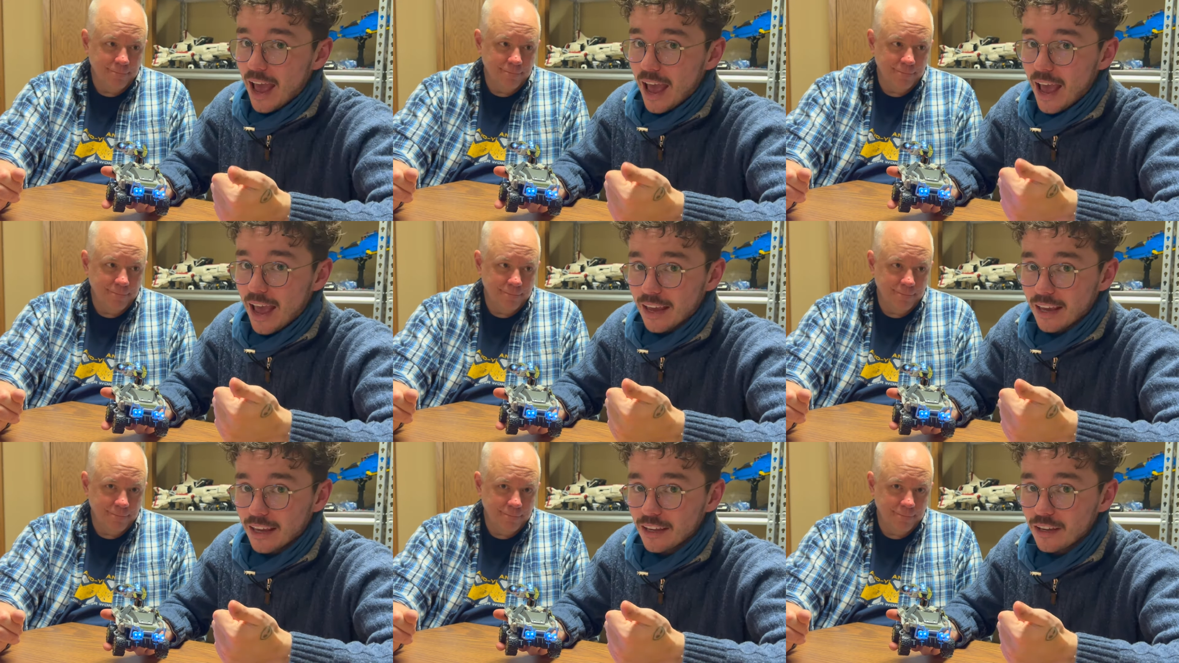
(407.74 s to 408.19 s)

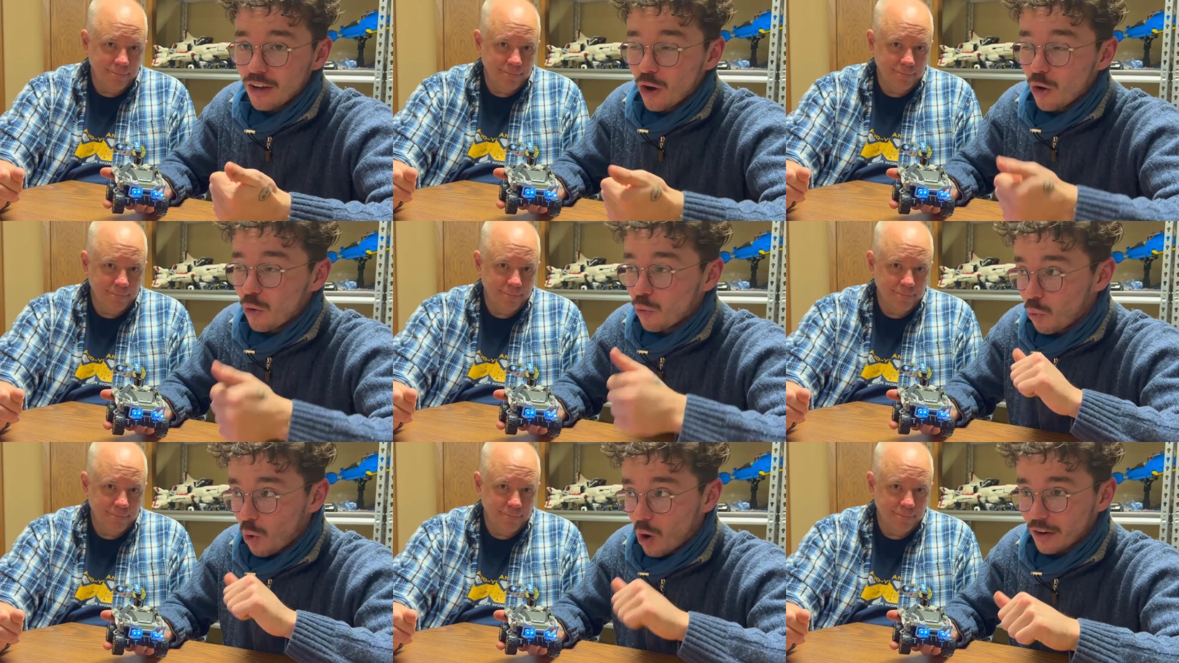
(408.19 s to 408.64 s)
Speaker 1: A,
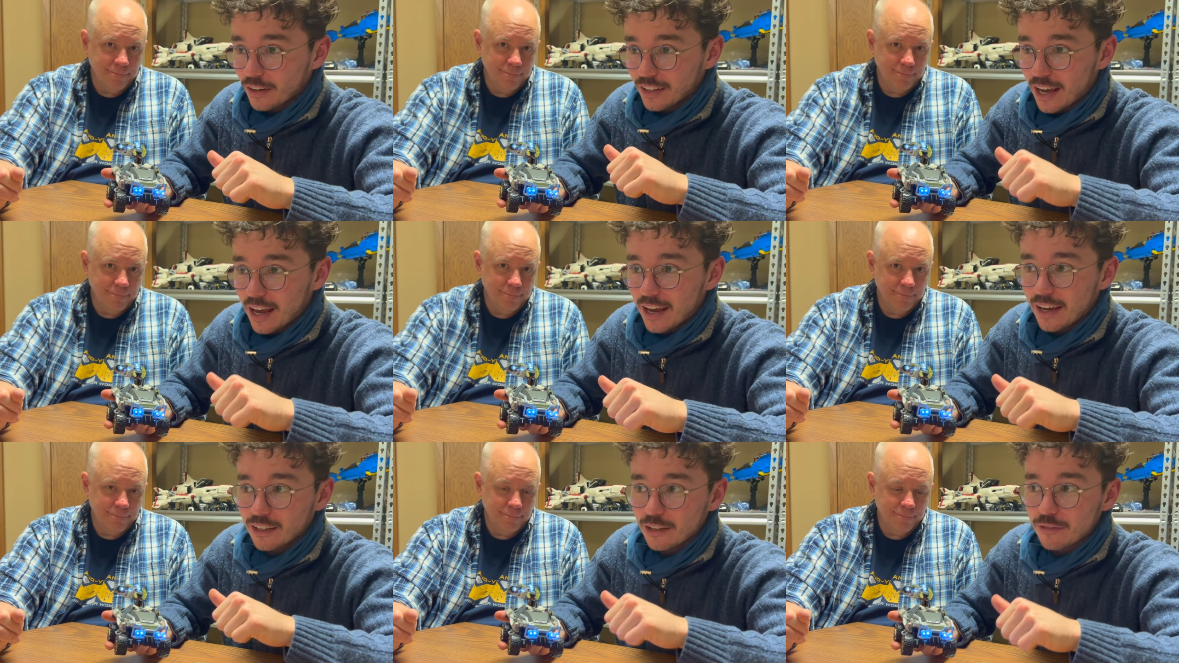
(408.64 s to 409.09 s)
what
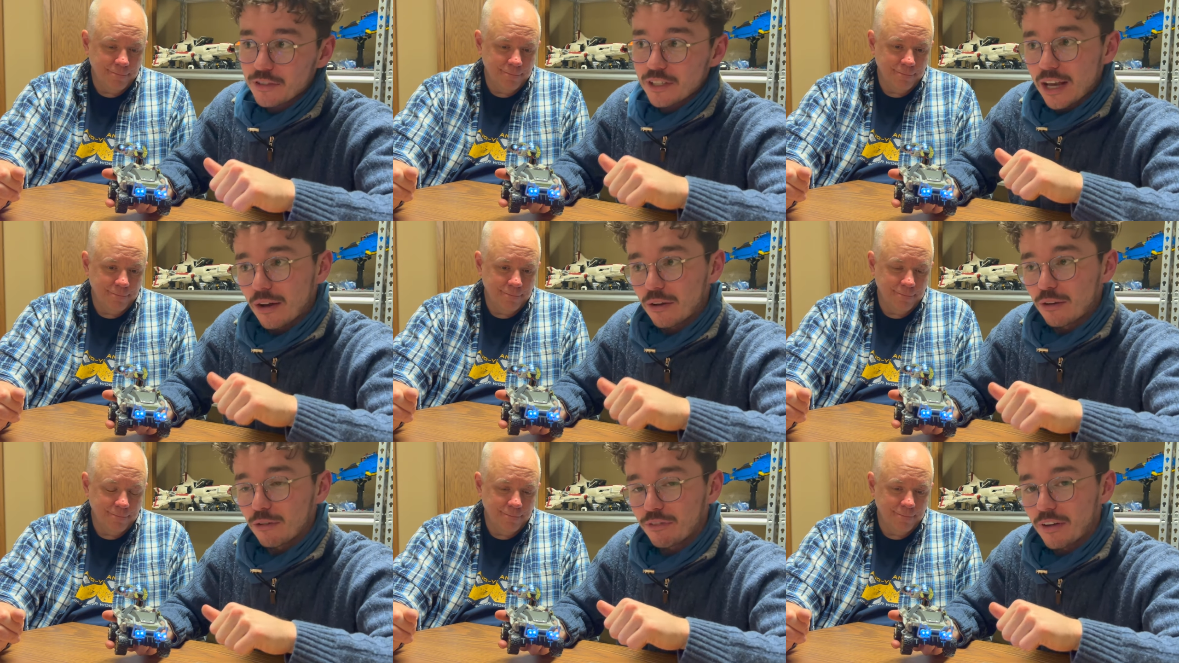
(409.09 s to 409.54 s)
kind of sound
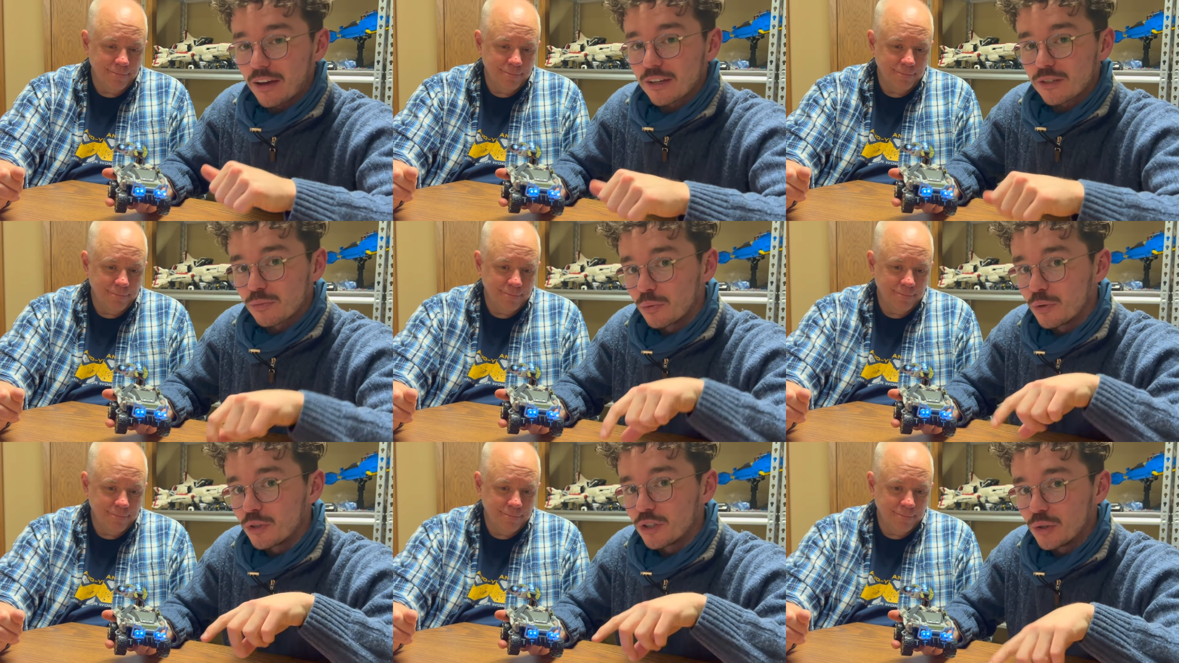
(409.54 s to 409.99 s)
effects
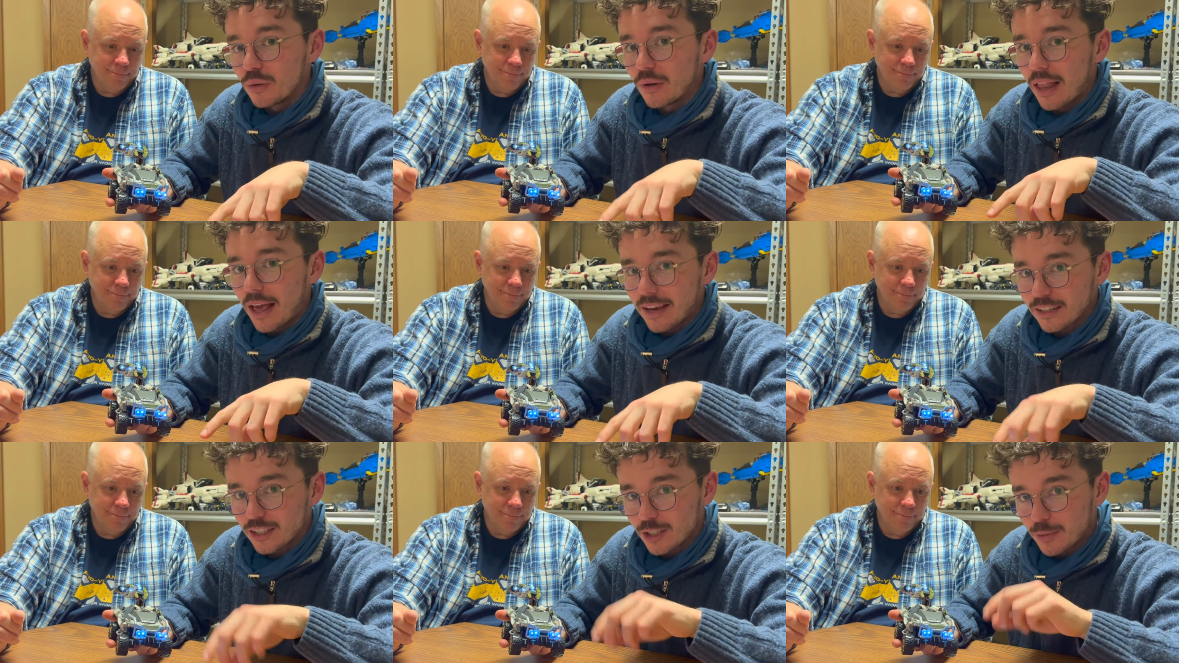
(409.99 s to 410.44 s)
would you like
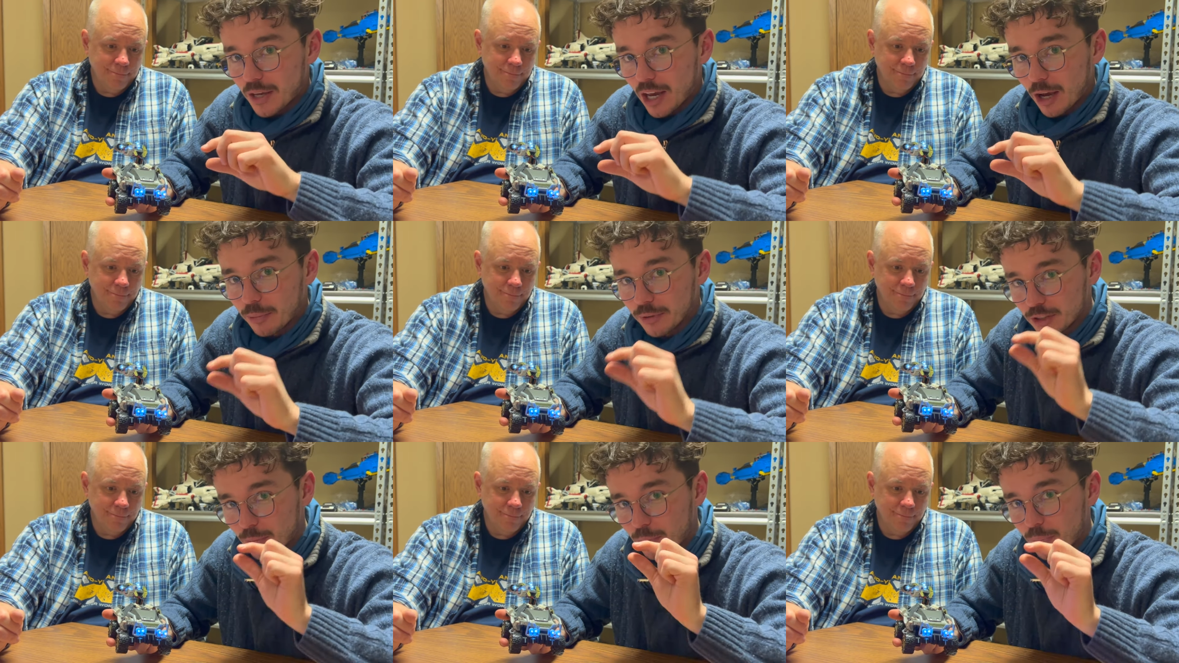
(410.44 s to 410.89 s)
to be able to
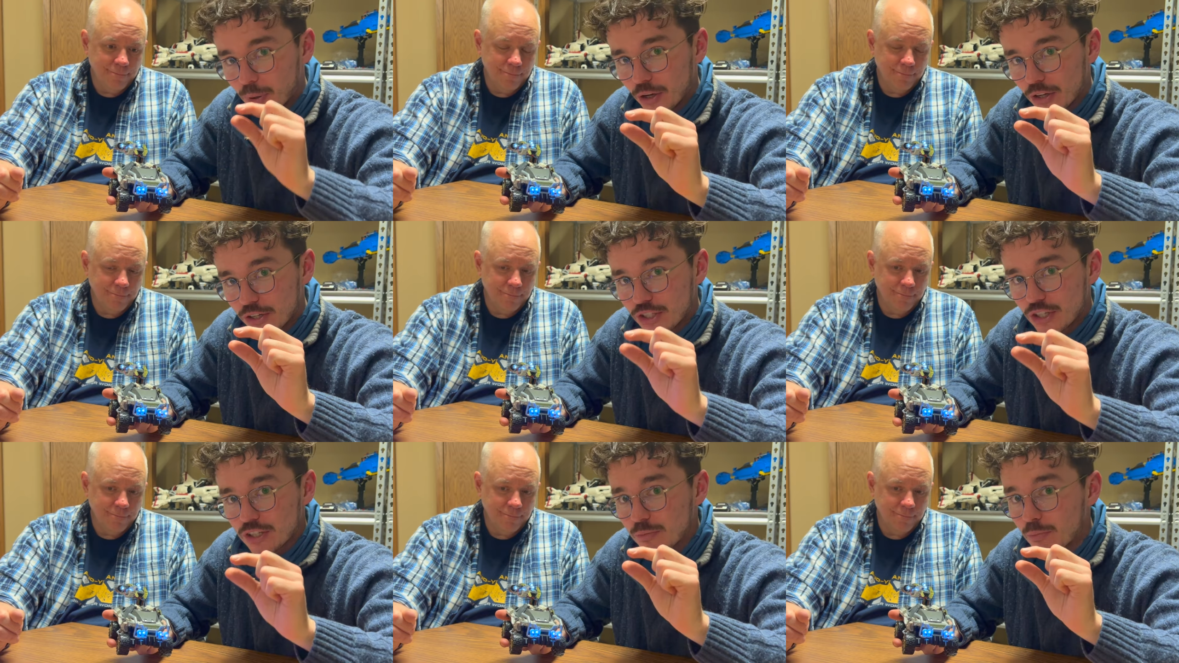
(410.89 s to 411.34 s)

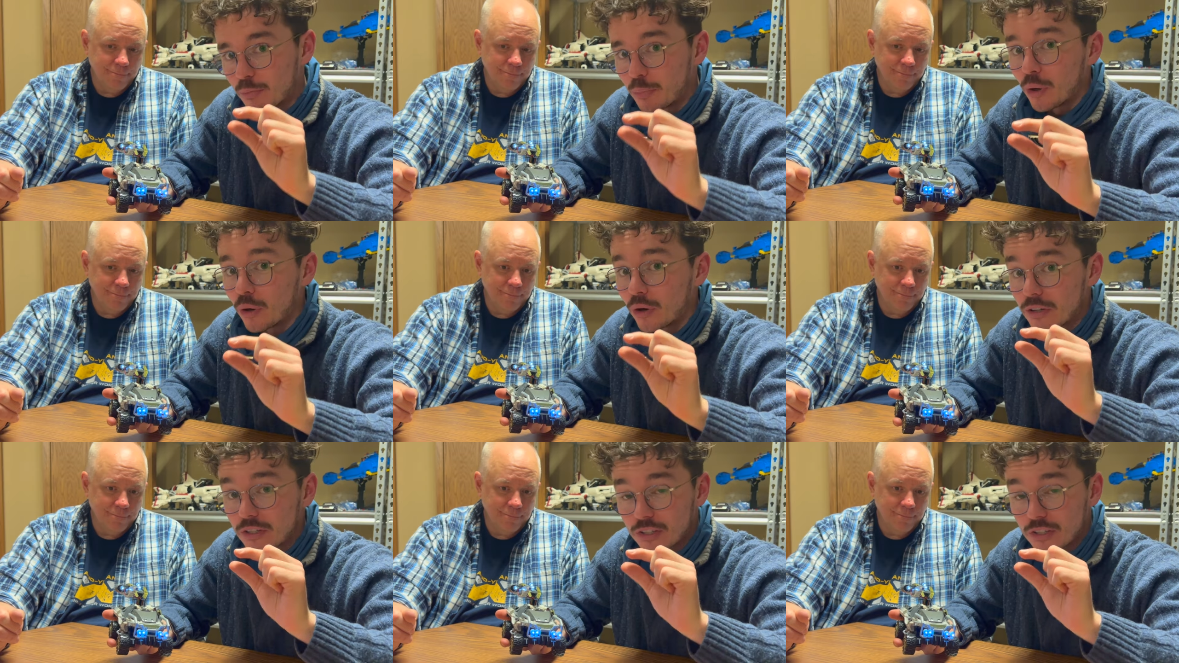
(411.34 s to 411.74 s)
purchase boards